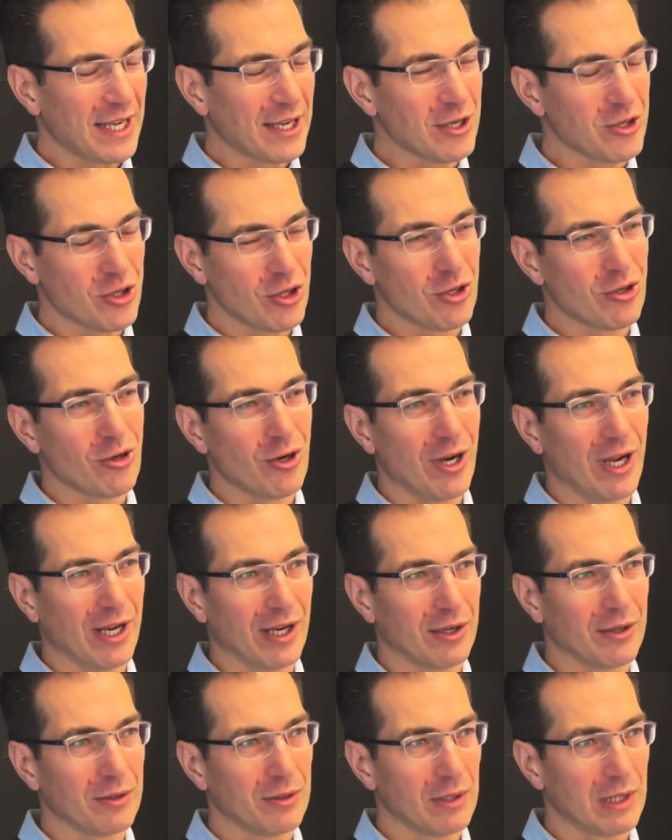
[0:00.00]
kitchen
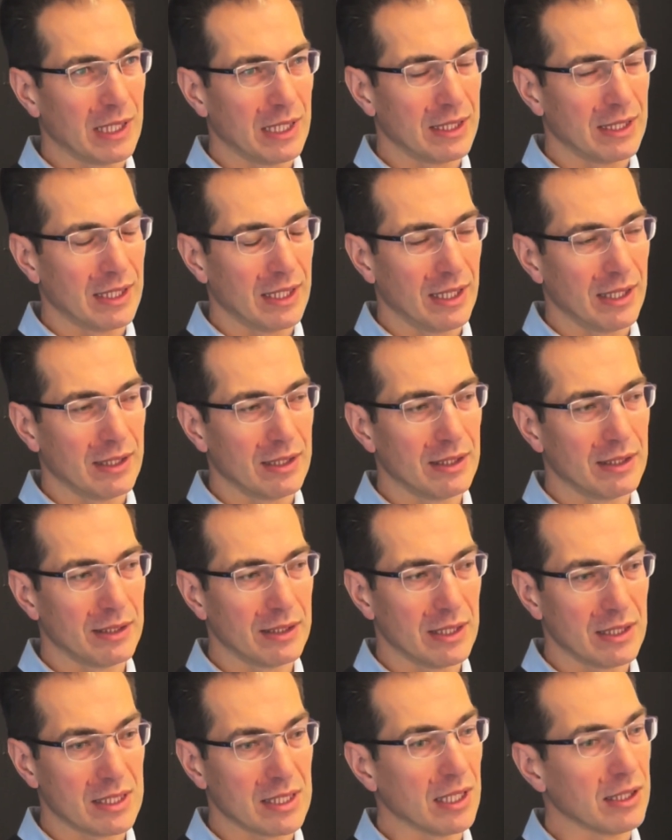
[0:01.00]
triangle,
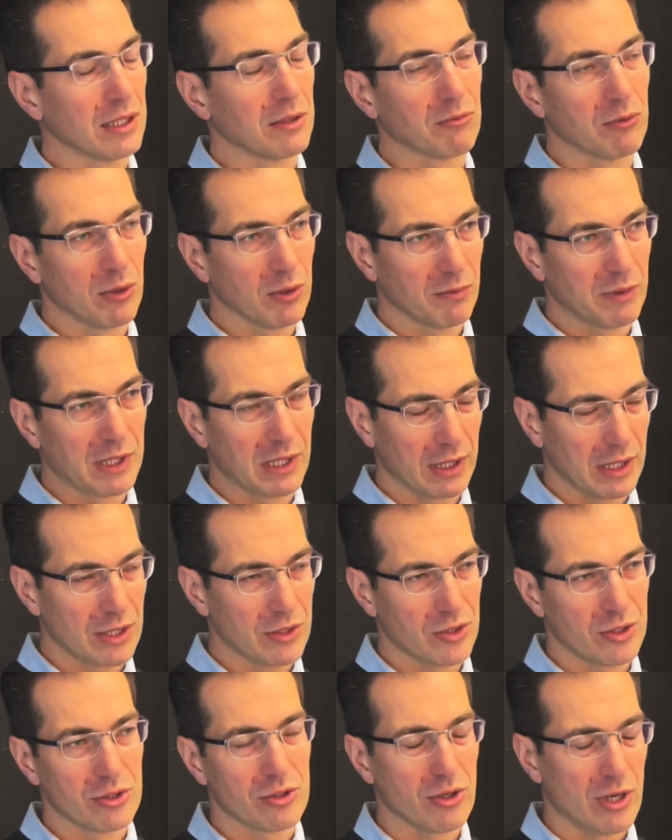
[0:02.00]
and there's nothing wrong with a
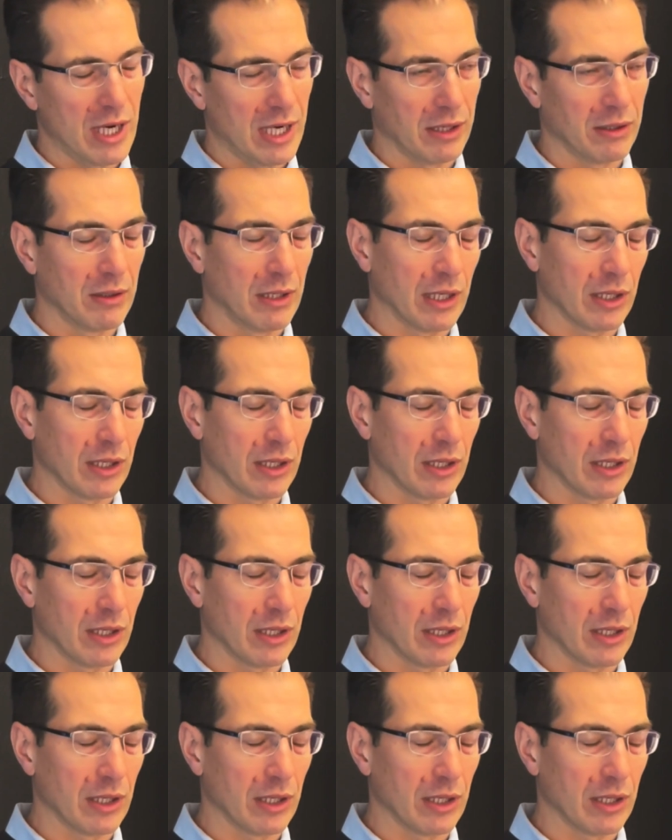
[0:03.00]
kitchen triangle.